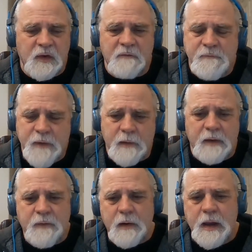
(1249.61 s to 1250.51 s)

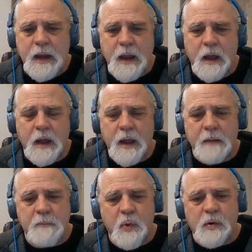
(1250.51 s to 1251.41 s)
very, very
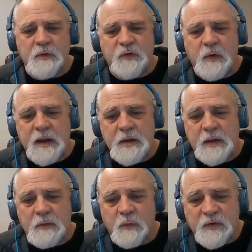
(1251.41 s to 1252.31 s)
important, so that you
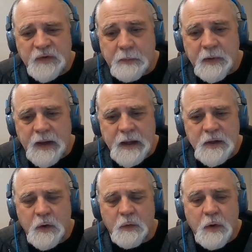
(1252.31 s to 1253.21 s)
can reciprocate
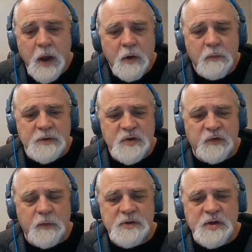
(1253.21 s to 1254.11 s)
your
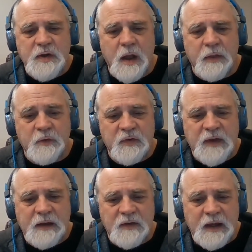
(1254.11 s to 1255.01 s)
registration to other
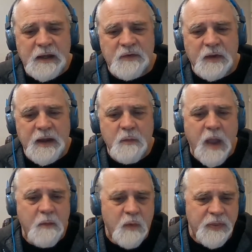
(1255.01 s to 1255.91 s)
states easily
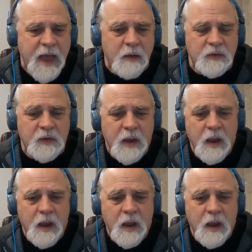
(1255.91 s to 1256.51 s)
and without